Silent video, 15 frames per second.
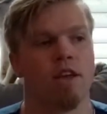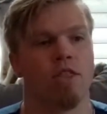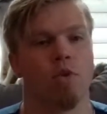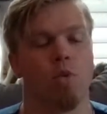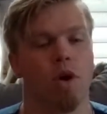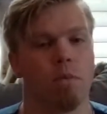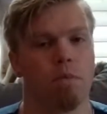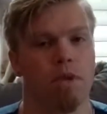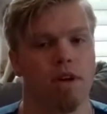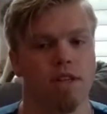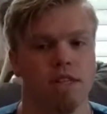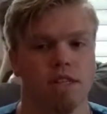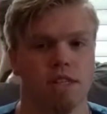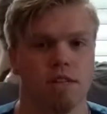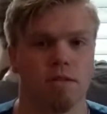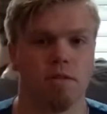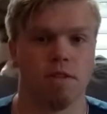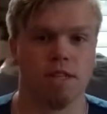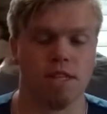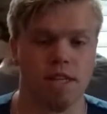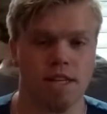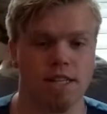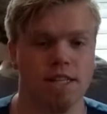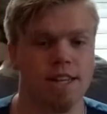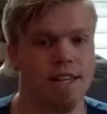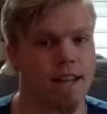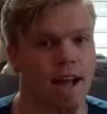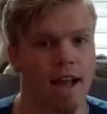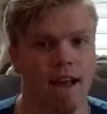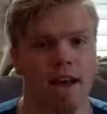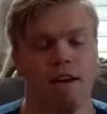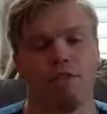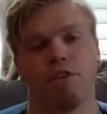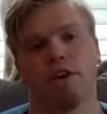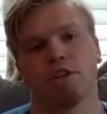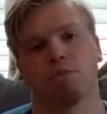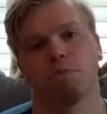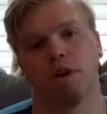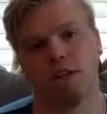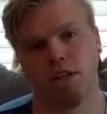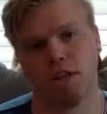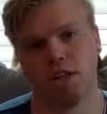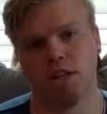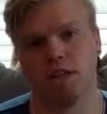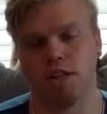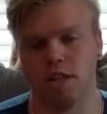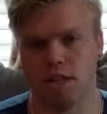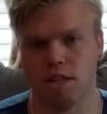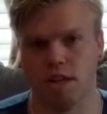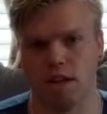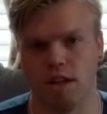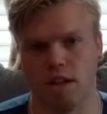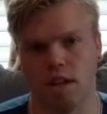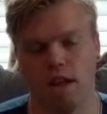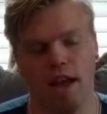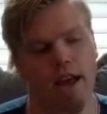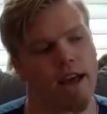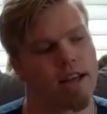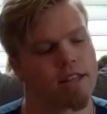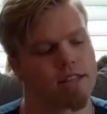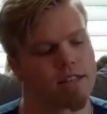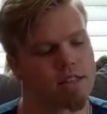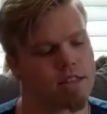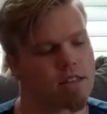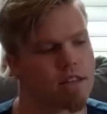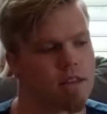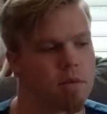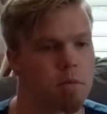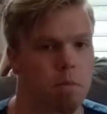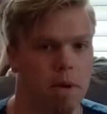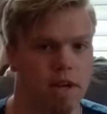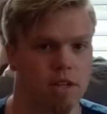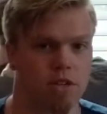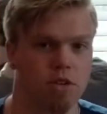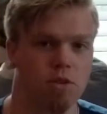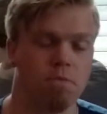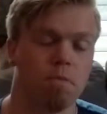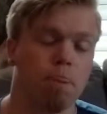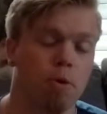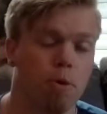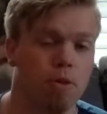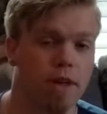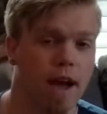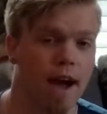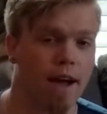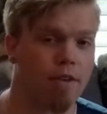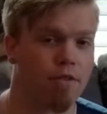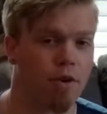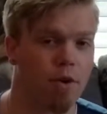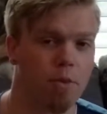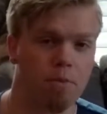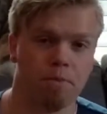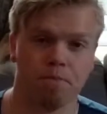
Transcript: The OnePlus 6 did not have as much detail as the Pixel or the iPhone.